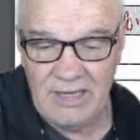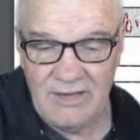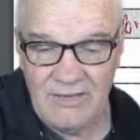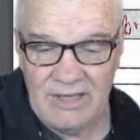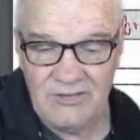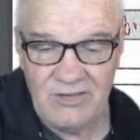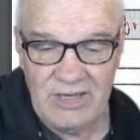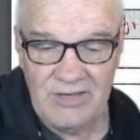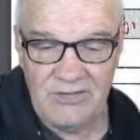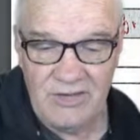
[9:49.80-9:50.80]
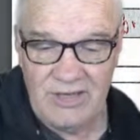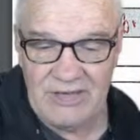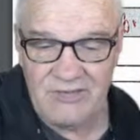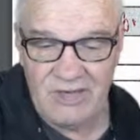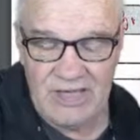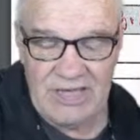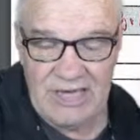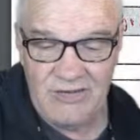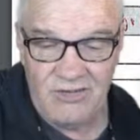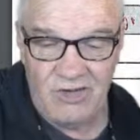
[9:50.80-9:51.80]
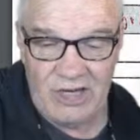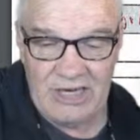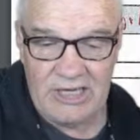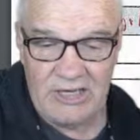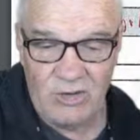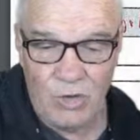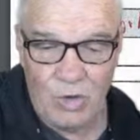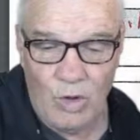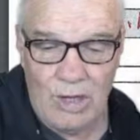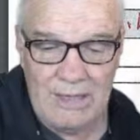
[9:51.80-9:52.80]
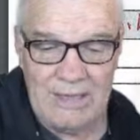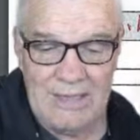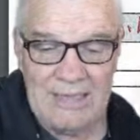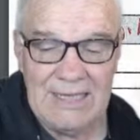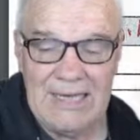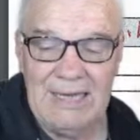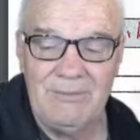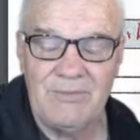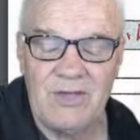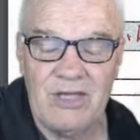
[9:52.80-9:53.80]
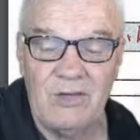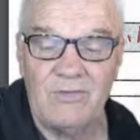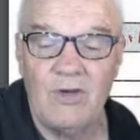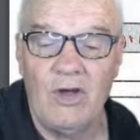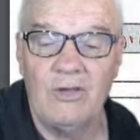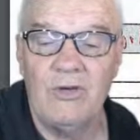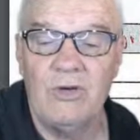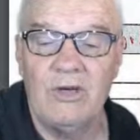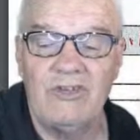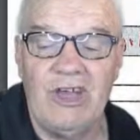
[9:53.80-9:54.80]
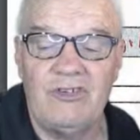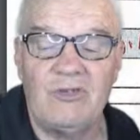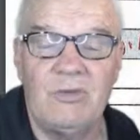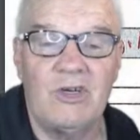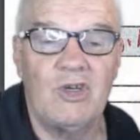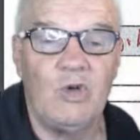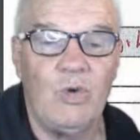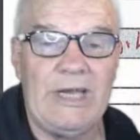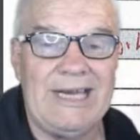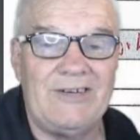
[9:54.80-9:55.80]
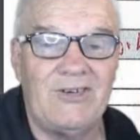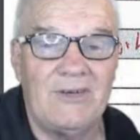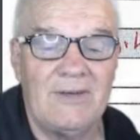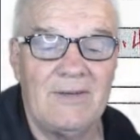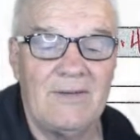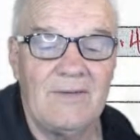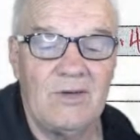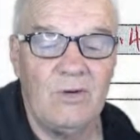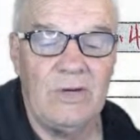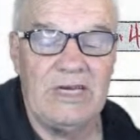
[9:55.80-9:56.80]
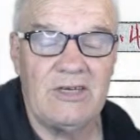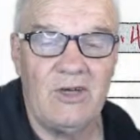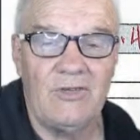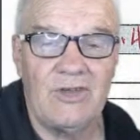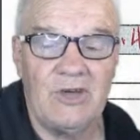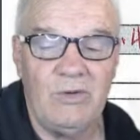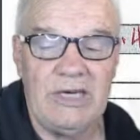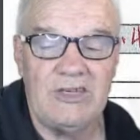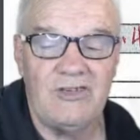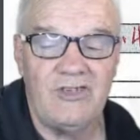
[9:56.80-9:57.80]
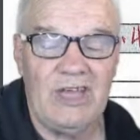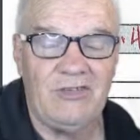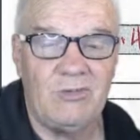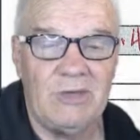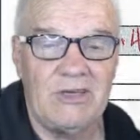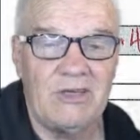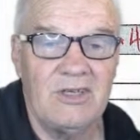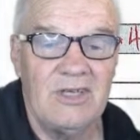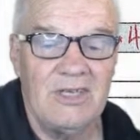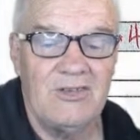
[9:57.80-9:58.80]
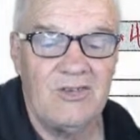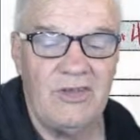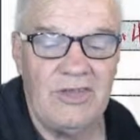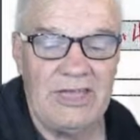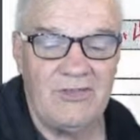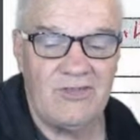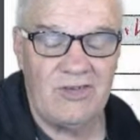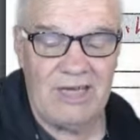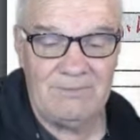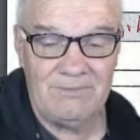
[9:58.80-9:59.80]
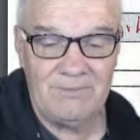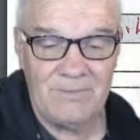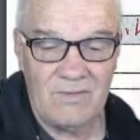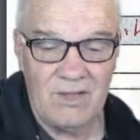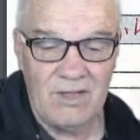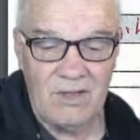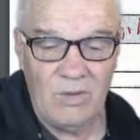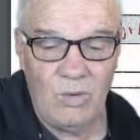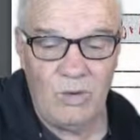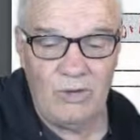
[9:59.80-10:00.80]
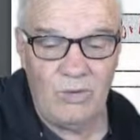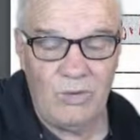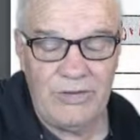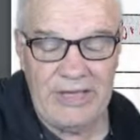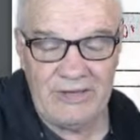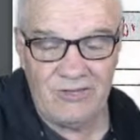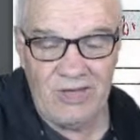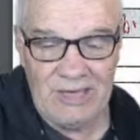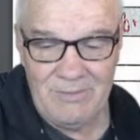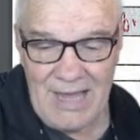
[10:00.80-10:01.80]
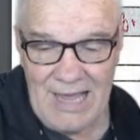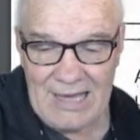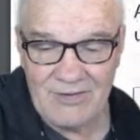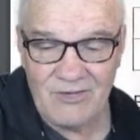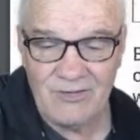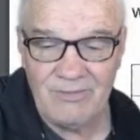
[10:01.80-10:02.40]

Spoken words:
That's there. So that's again checking your that you've got your adjustment correct. Got the correct adjustment. So that's all in all there, 10 marks.